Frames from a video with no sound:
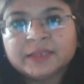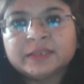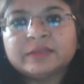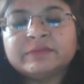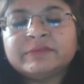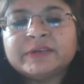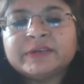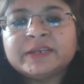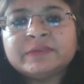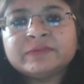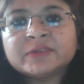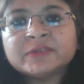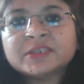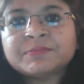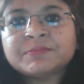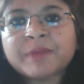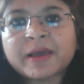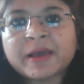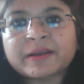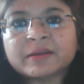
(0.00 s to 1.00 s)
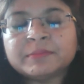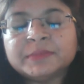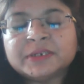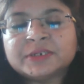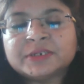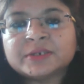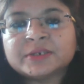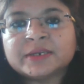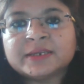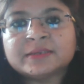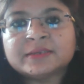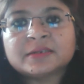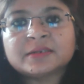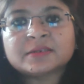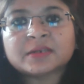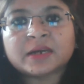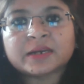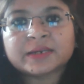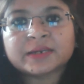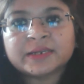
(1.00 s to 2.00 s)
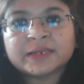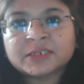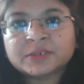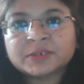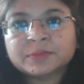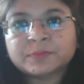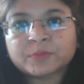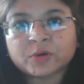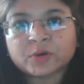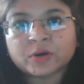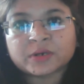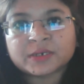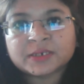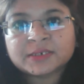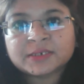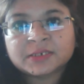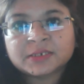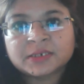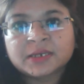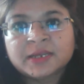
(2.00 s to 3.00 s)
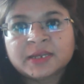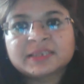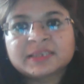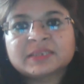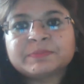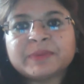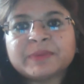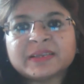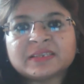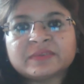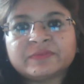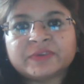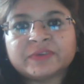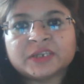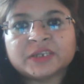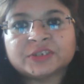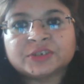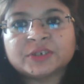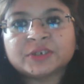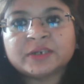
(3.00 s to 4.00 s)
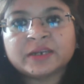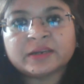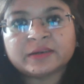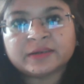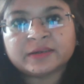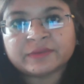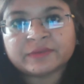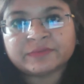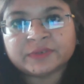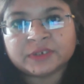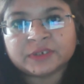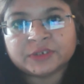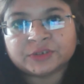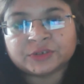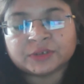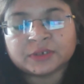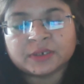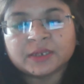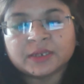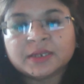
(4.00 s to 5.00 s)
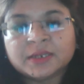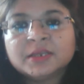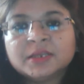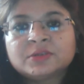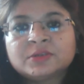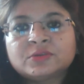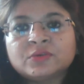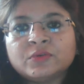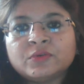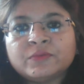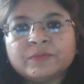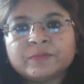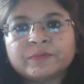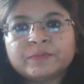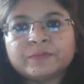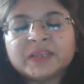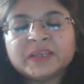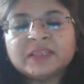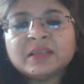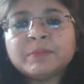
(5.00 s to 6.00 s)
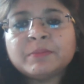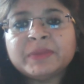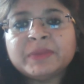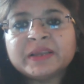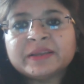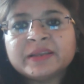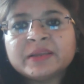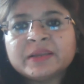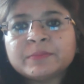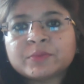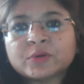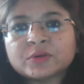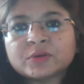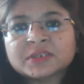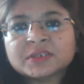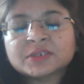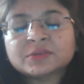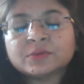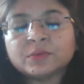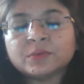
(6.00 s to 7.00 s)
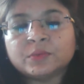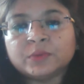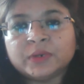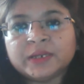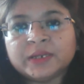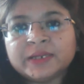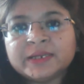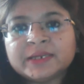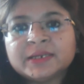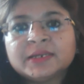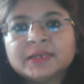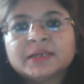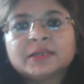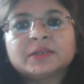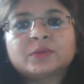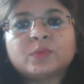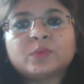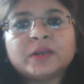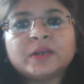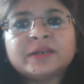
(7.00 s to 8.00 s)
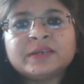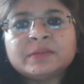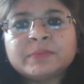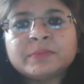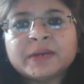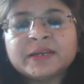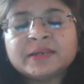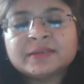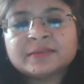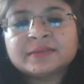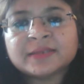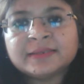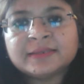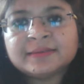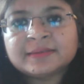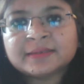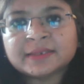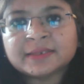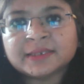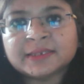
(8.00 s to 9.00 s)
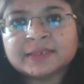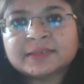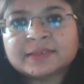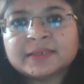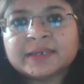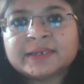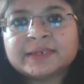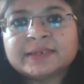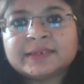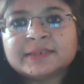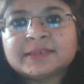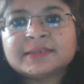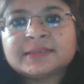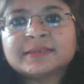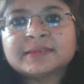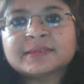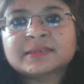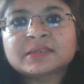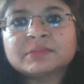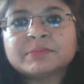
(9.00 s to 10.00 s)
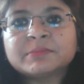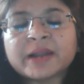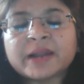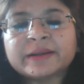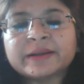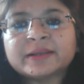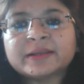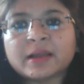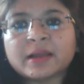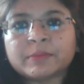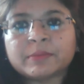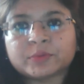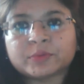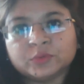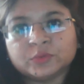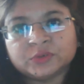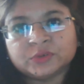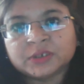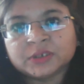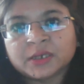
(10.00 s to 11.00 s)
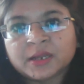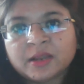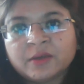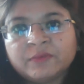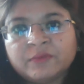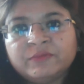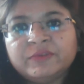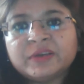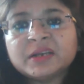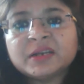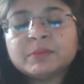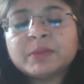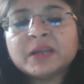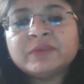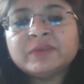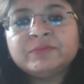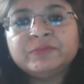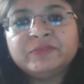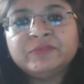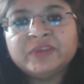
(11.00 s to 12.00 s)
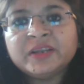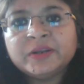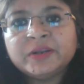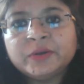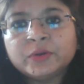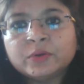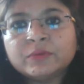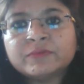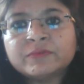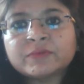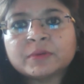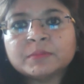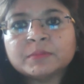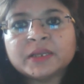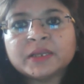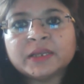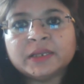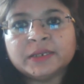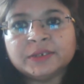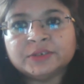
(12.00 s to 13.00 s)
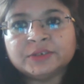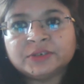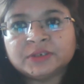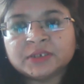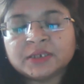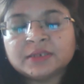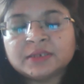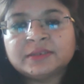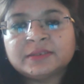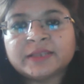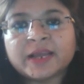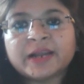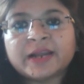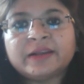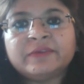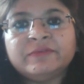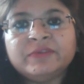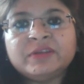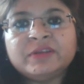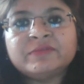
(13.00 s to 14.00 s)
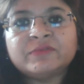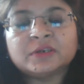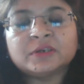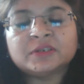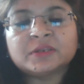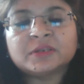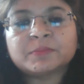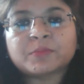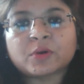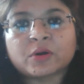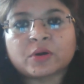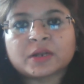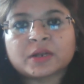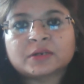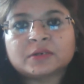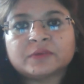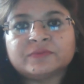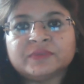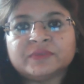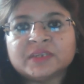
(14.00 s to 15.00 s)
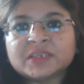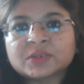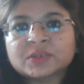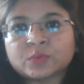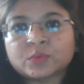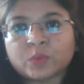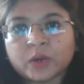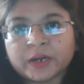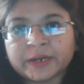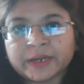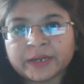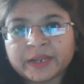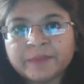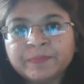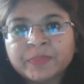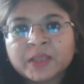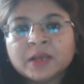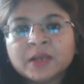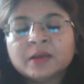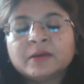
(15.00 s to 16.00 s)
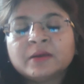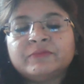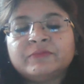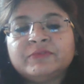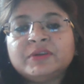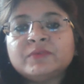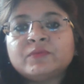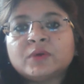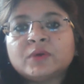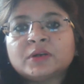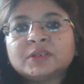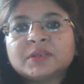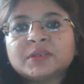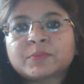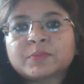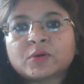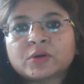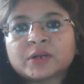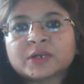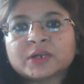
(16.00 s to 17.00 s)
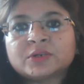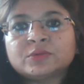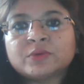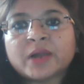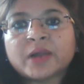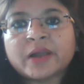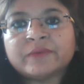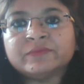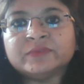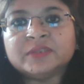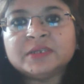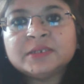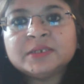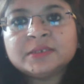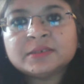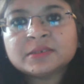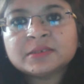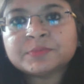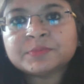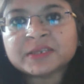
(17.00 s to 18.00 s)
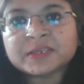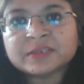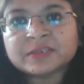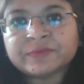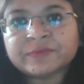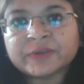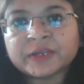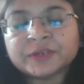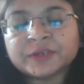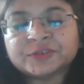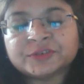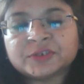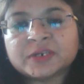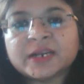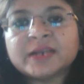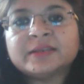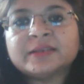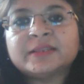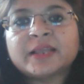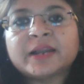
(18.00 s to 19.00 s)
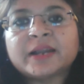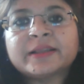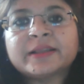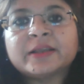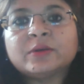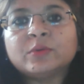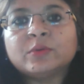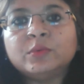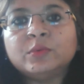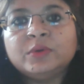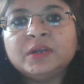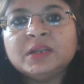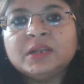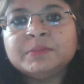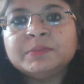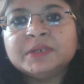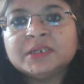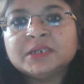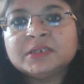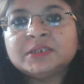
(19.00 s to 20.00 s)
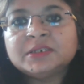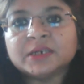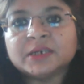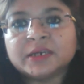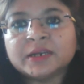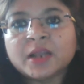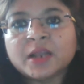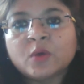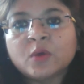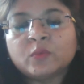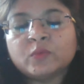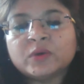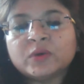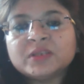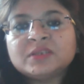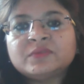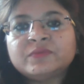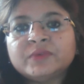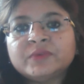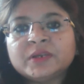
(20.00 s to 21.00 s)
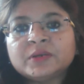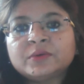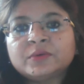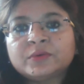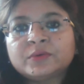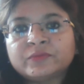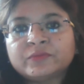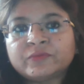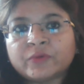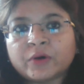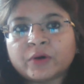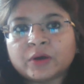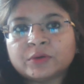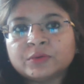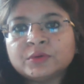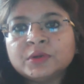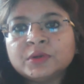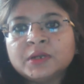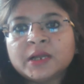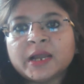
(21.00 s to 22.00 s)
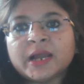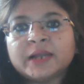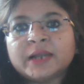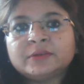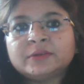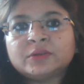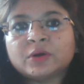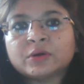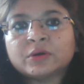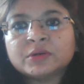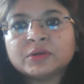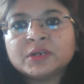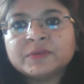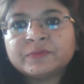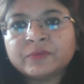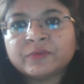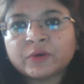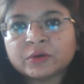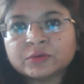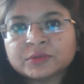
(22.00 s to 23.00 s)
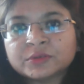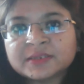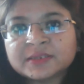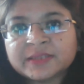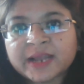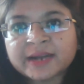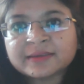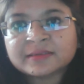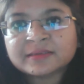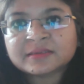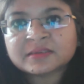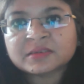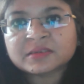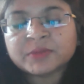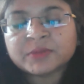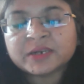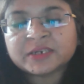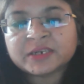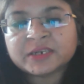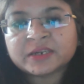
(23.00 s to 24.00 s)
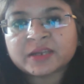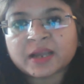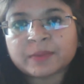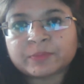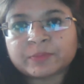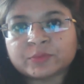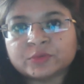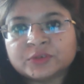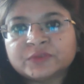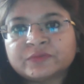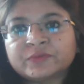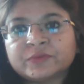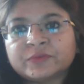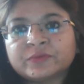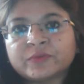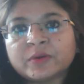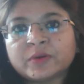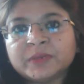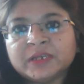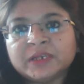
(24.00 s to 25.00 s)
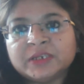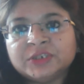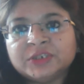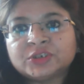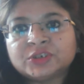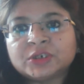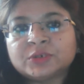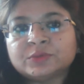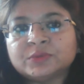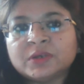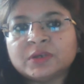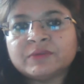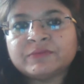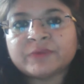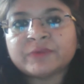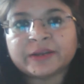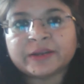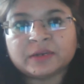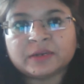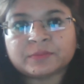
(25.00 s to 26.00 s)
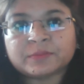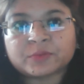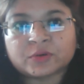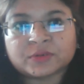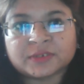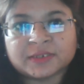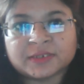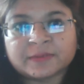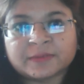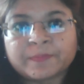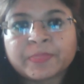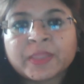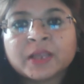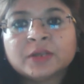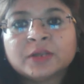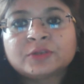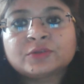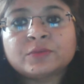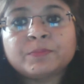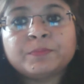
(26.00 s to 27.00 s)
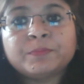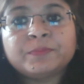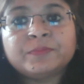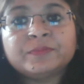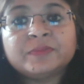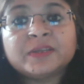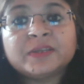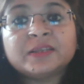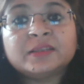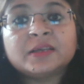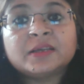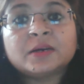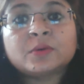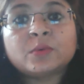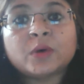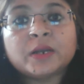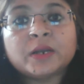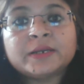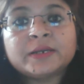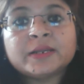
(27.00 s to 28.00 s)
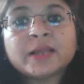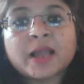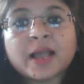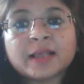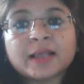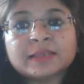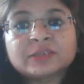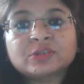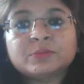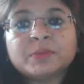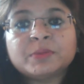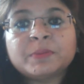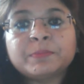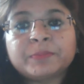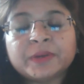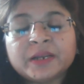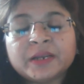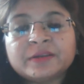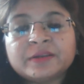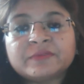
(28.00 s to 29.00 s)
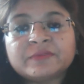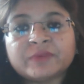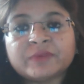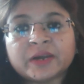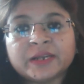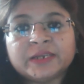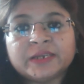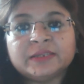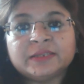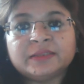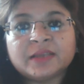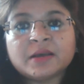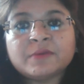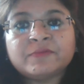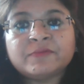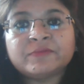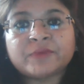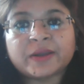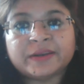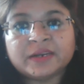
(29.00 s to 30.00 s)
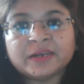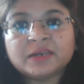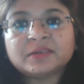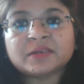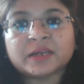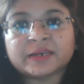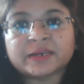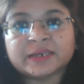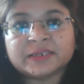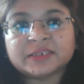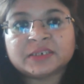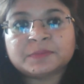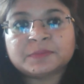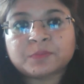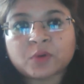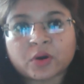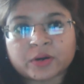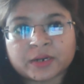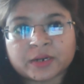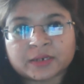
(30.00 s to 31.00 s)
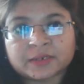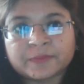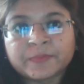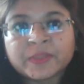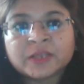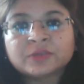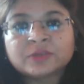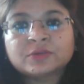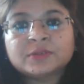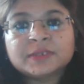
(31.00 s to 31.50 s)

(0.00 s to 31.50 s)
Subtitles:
The very first parameter is the target product specification definition. So in the beginning process only, quality by design says that it is a systematic approach whereby we know from the initial that we want the product of this quality, we want the product to have these specifications, and that can only be done once we follow and thoroughly follow that systematic approach from initial to the final process. So the quality has to be predefined in the final targeted product.